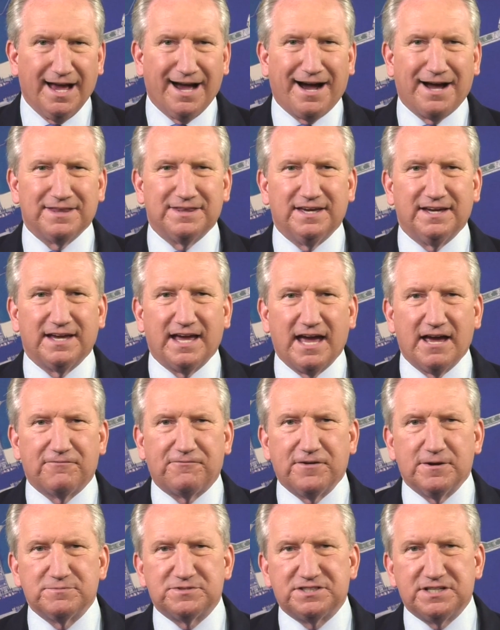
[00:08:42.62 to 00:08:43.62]
I think
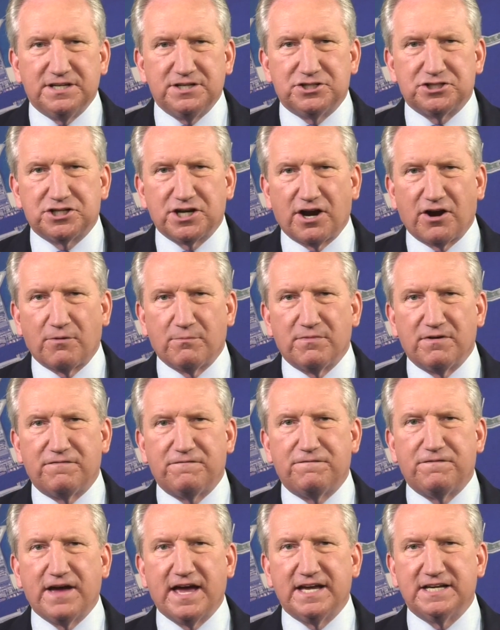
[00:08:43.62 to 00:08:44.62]
FMC Chair
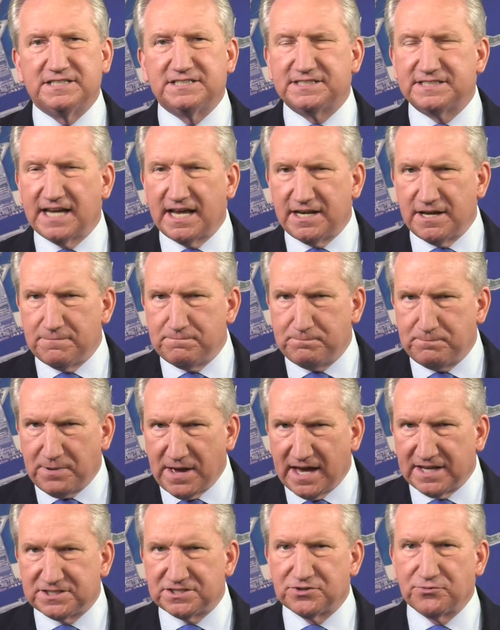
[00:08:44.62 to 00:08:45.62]
Maffei said it
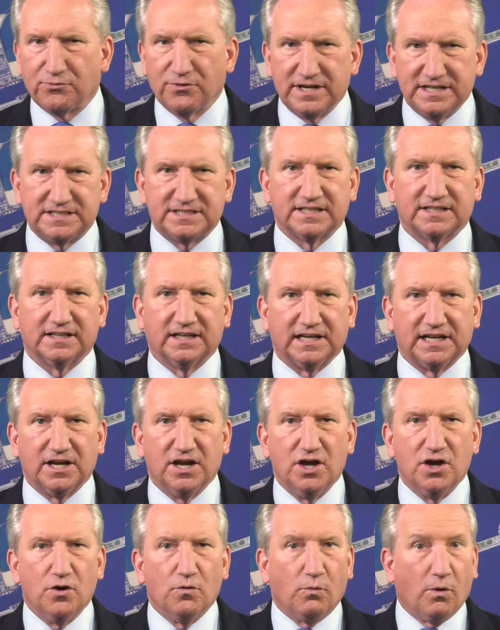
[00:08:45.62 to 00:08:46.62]
best recently.
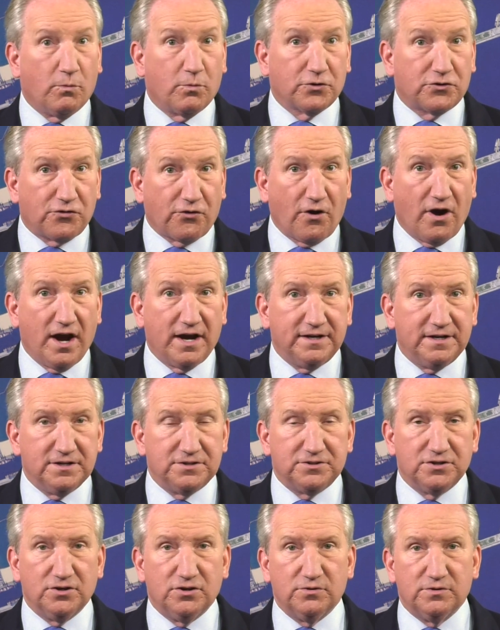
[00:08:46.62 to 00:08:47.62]
What we're trying to
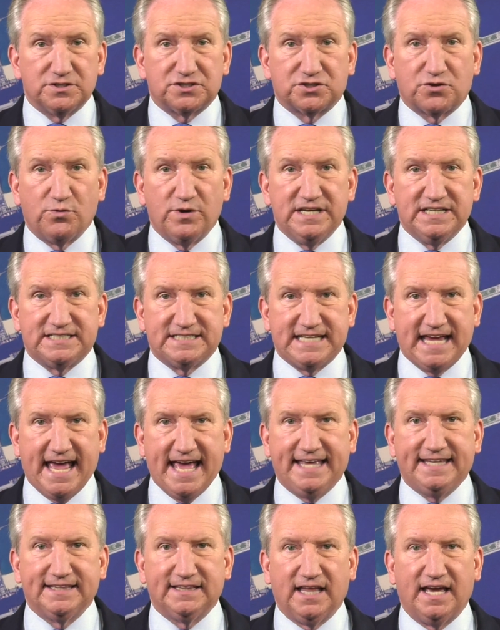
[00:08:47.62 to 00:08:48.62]
do is squeeze
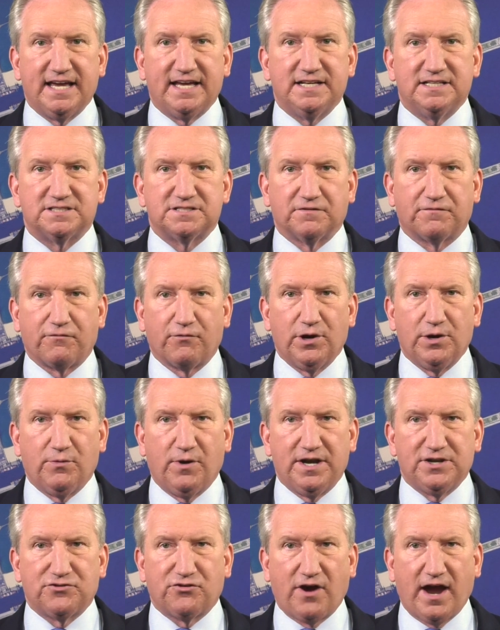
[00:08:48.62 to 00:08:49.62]
10 lanes of
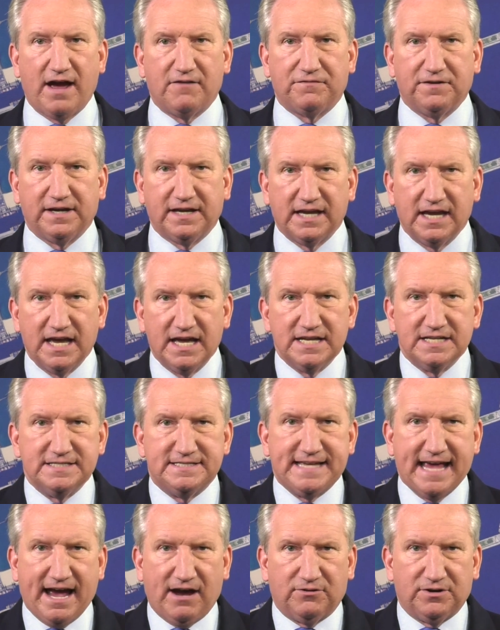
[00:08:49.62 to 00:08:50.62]
freeway traffic
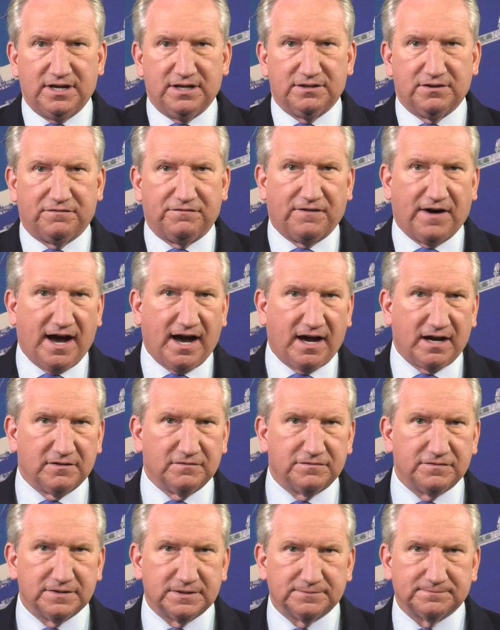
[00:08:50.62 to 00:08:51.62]
down into
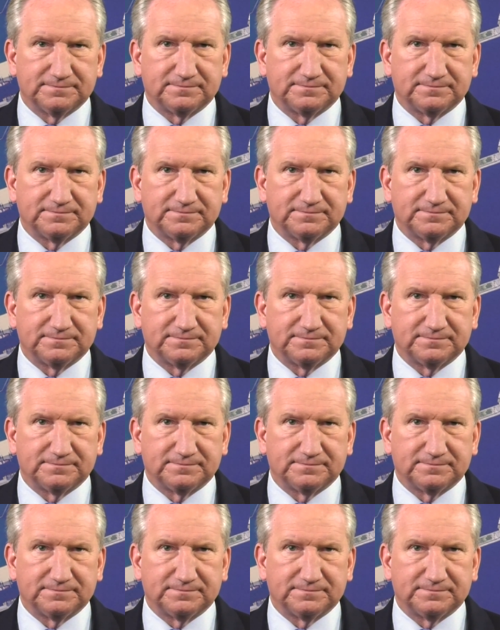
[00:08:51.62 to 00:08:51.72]
5.